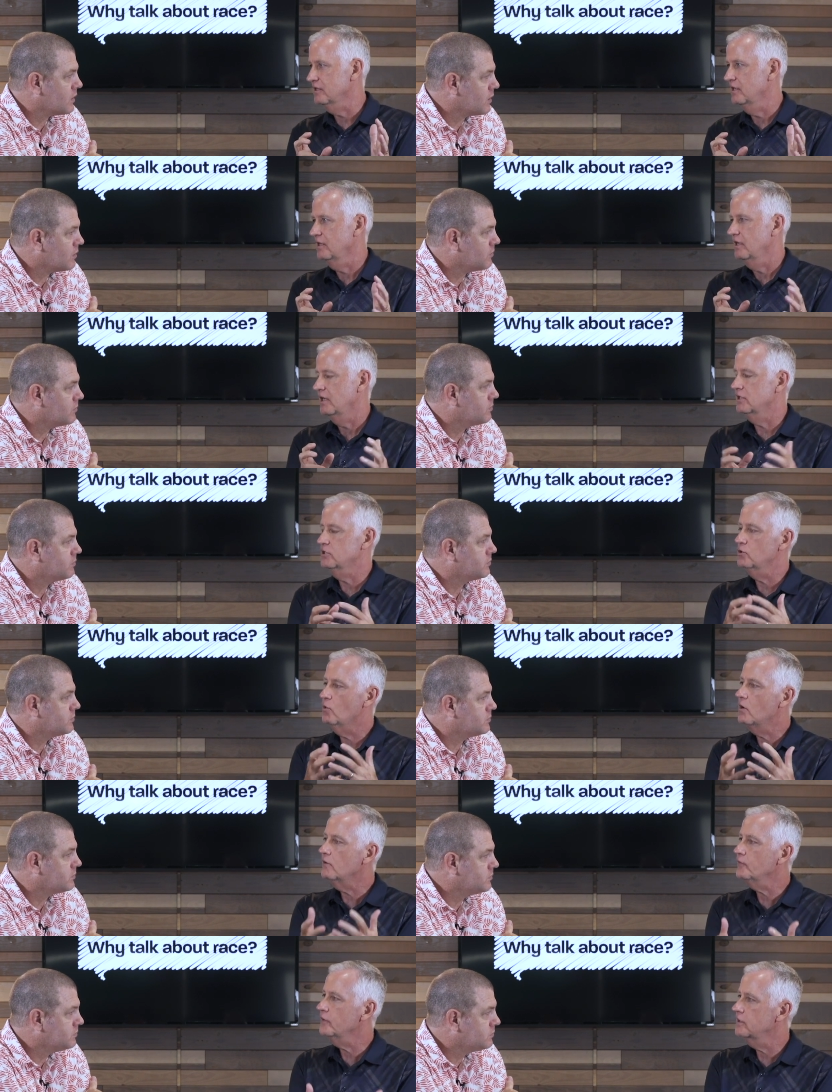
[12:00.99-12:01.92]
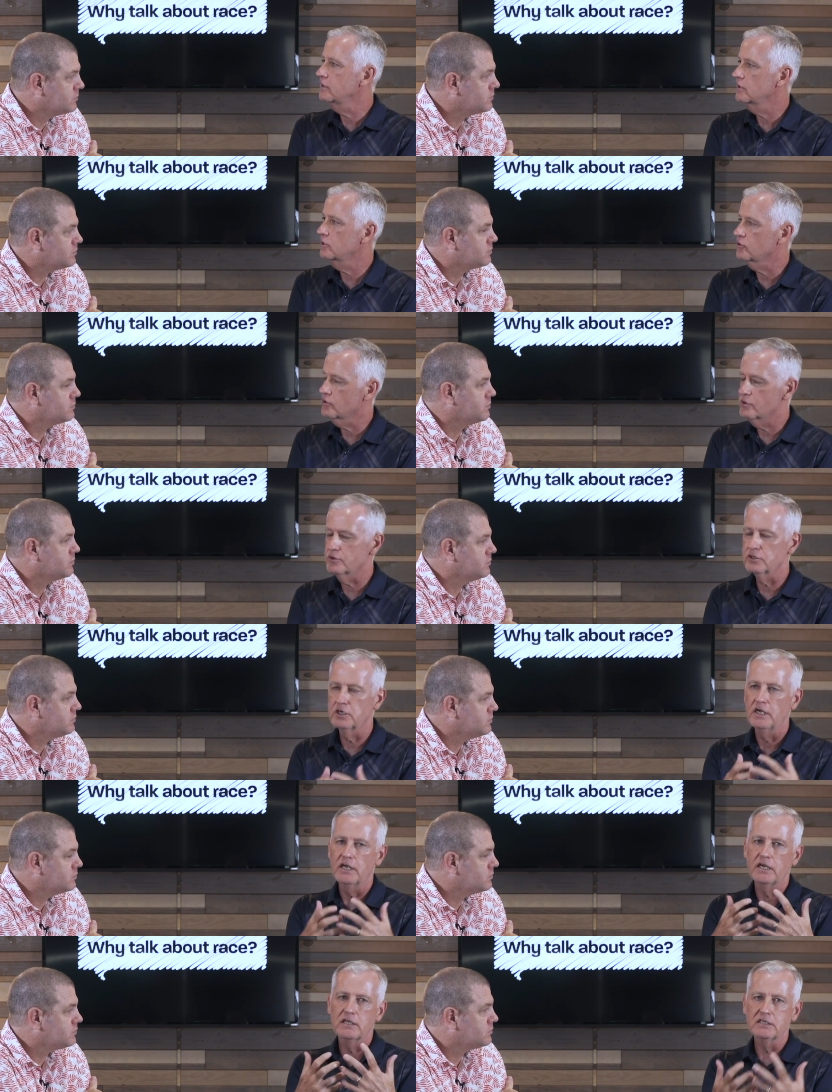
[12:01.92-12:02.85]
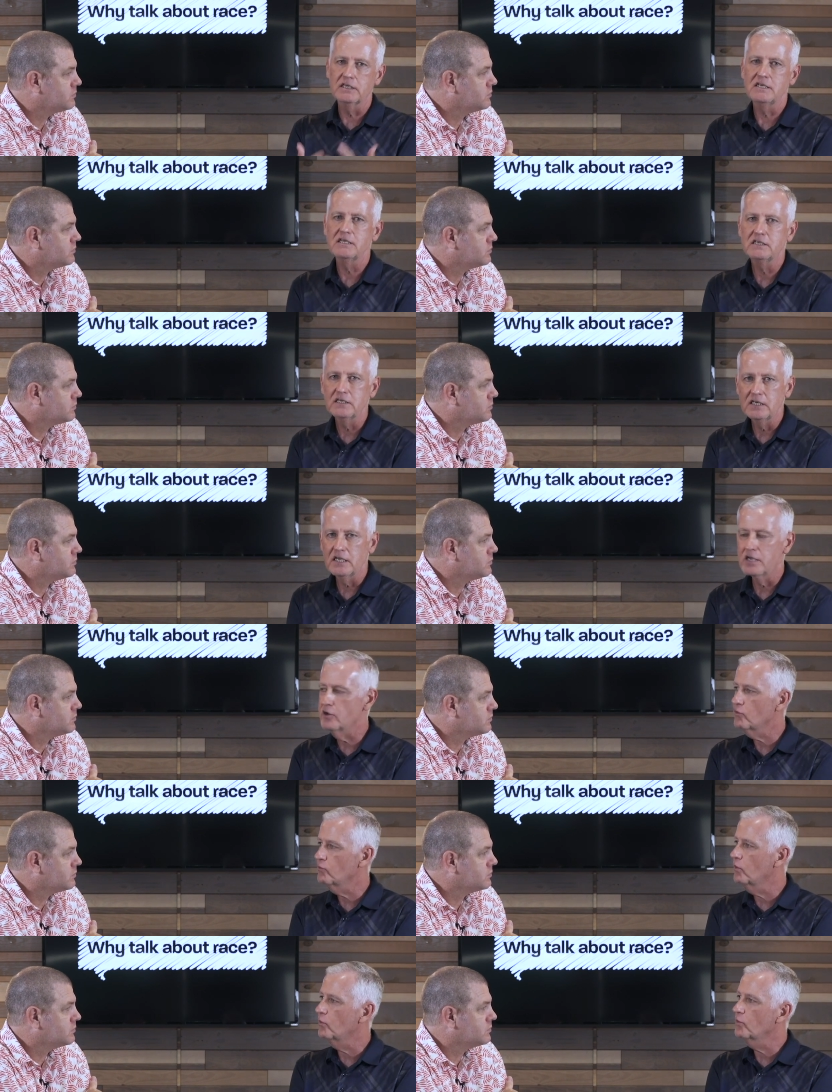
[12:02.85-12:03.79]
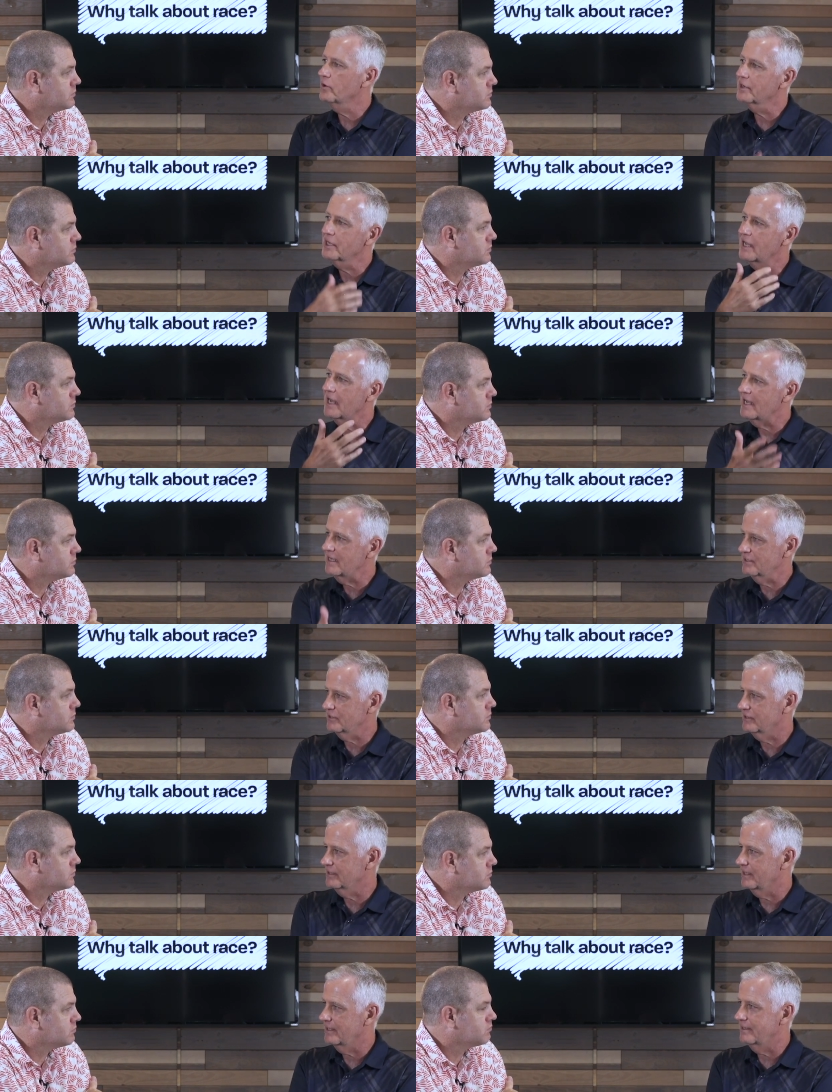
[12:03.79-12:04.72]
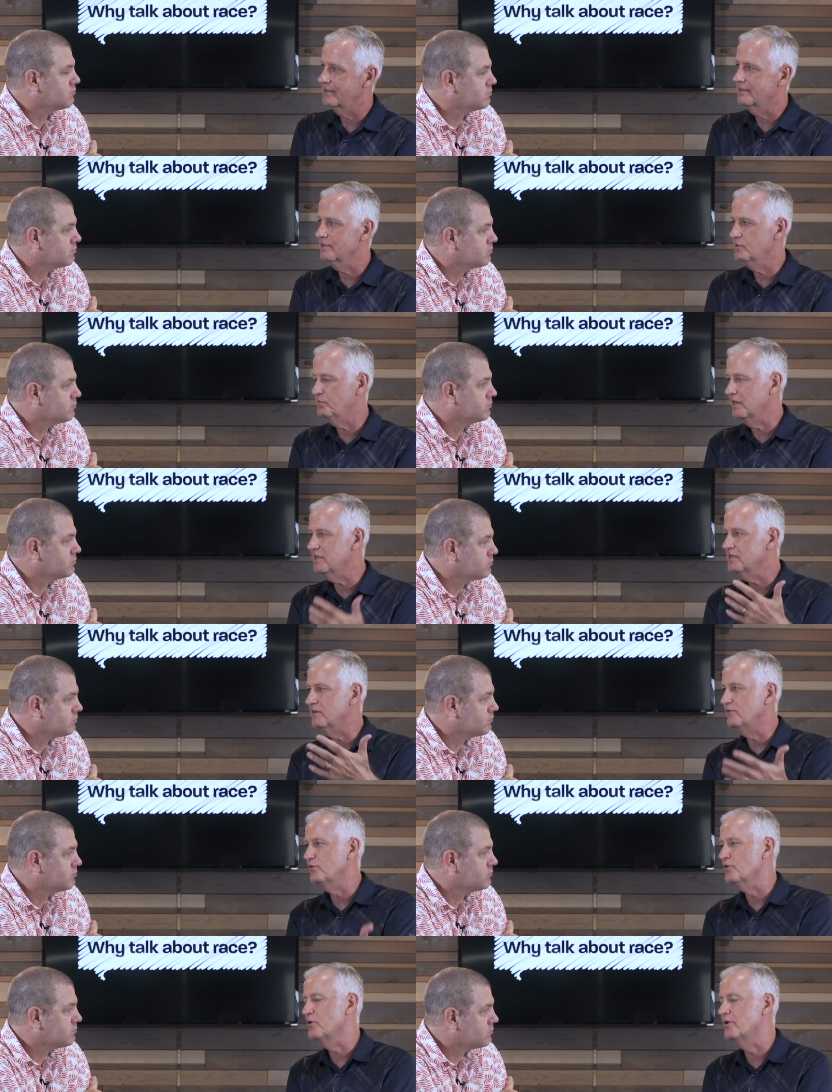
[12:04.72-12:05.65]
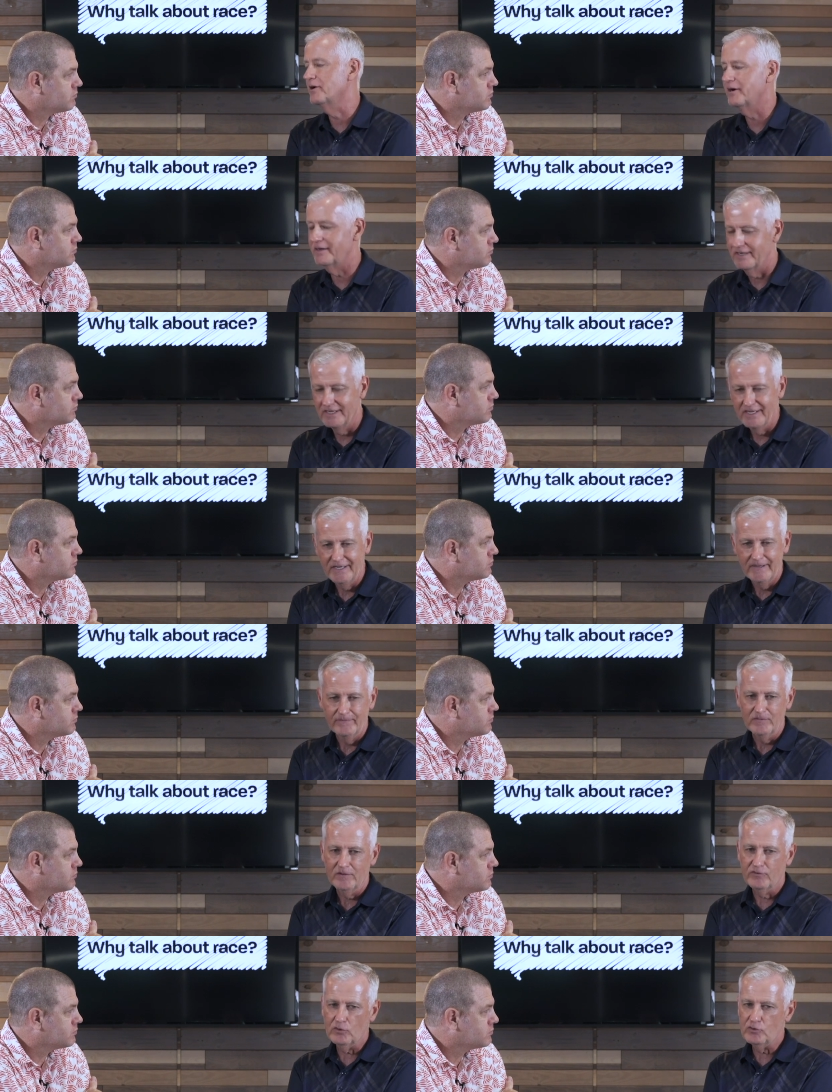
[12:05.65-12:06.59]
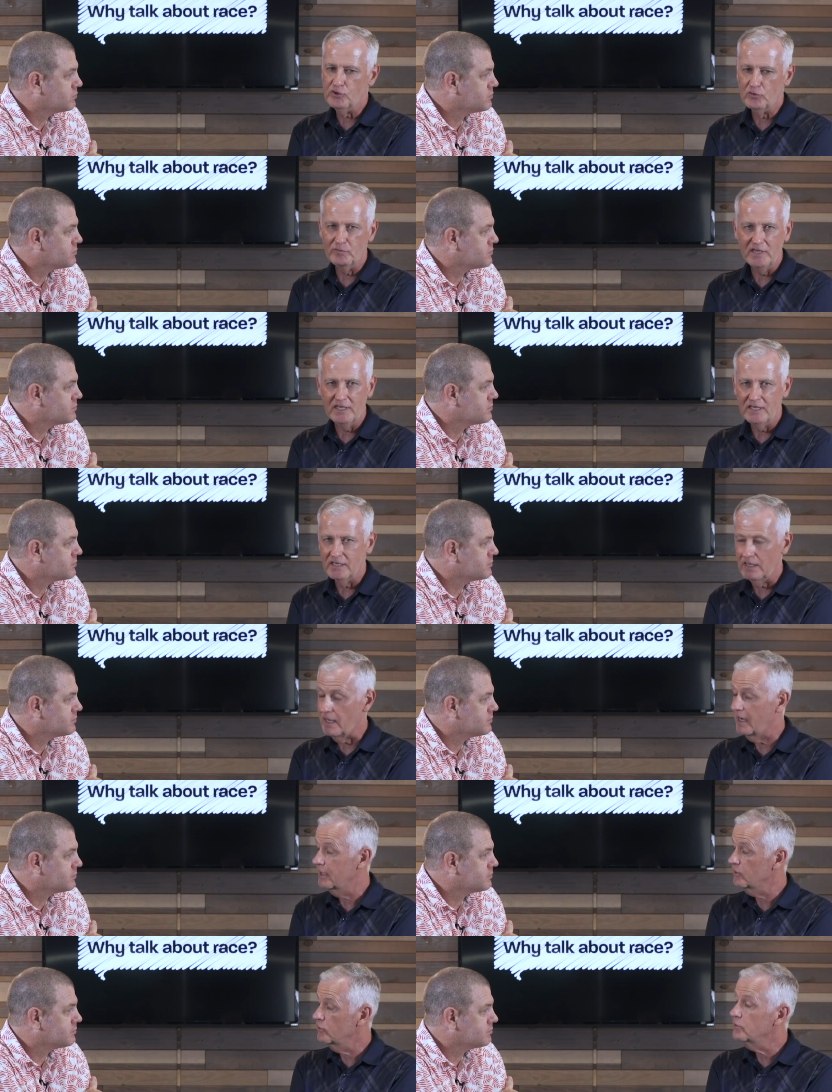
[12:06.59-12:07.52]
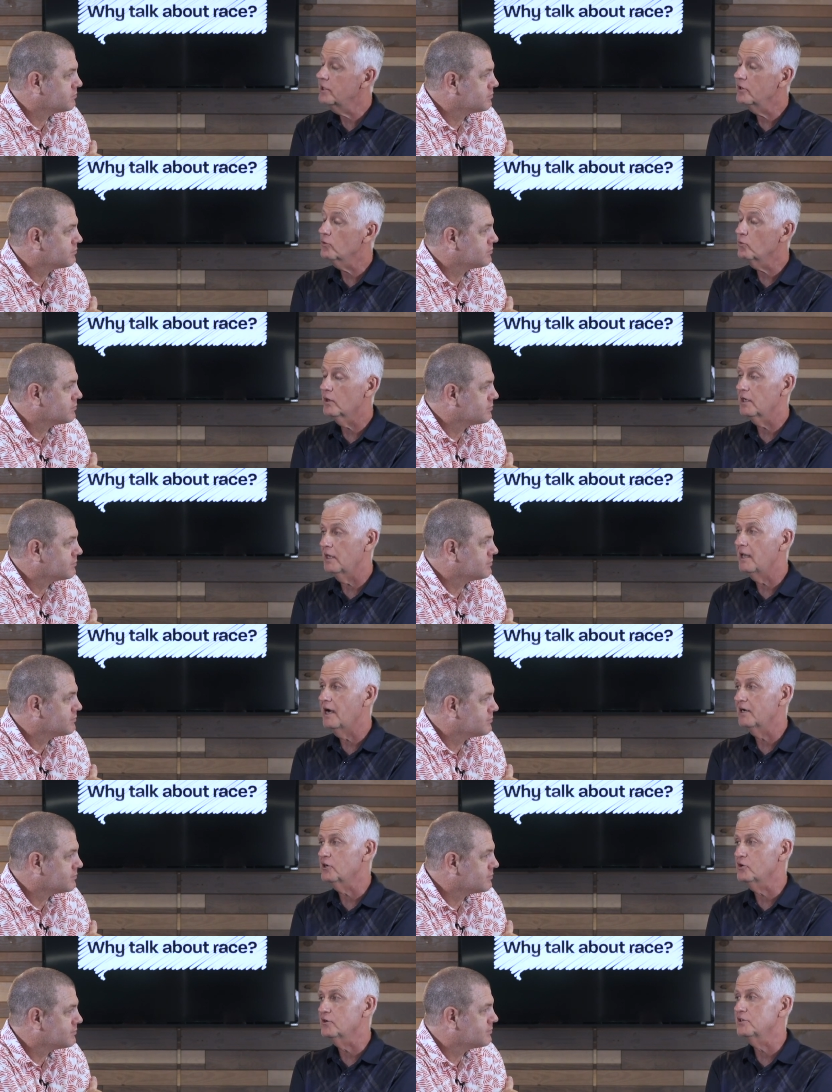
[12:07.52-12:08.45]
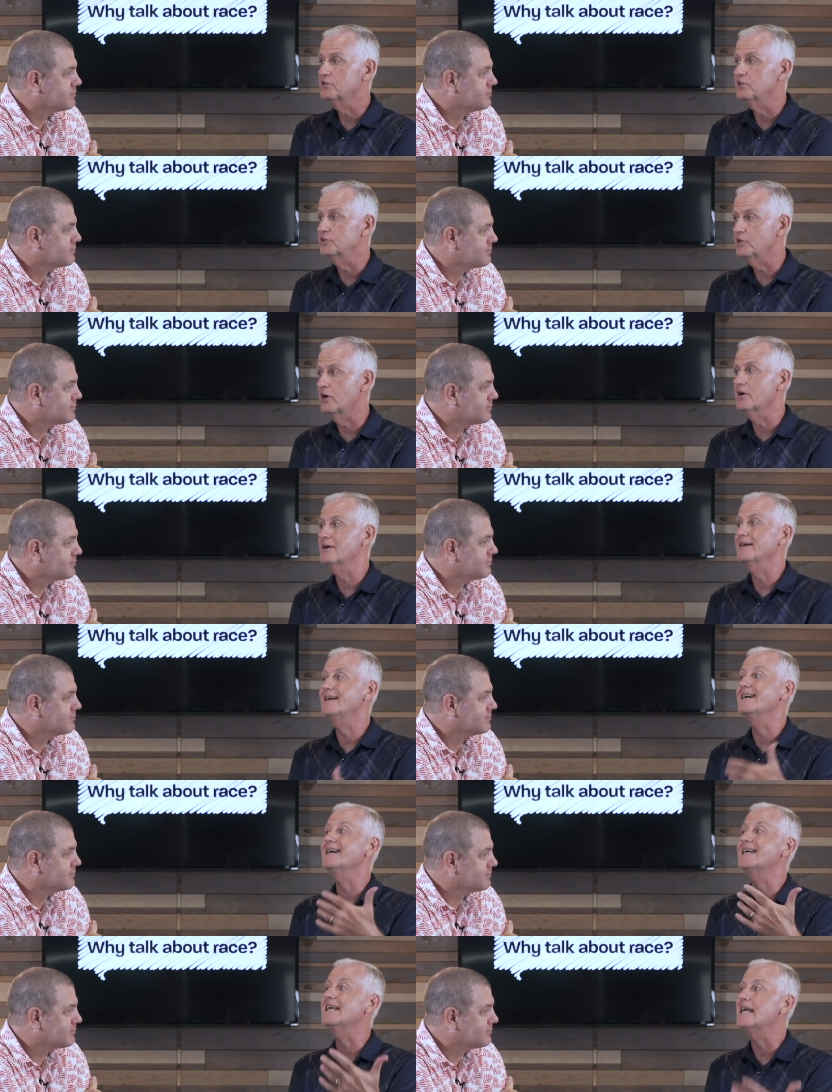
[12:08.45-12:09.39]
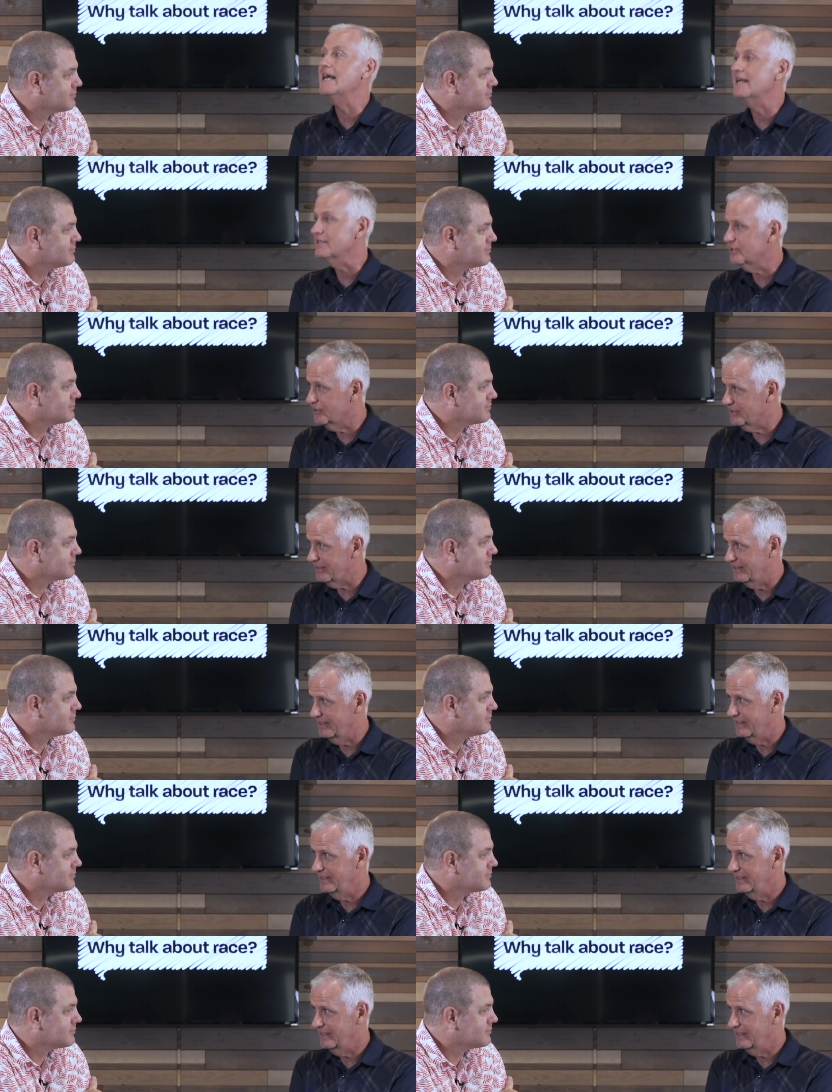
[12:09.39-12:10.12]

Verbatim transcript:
Speaker 1: Sure. It's so often in the church, it's easy to hear what we're against, and especially if you're on social media a lot, you hear what a lot of Christians are against.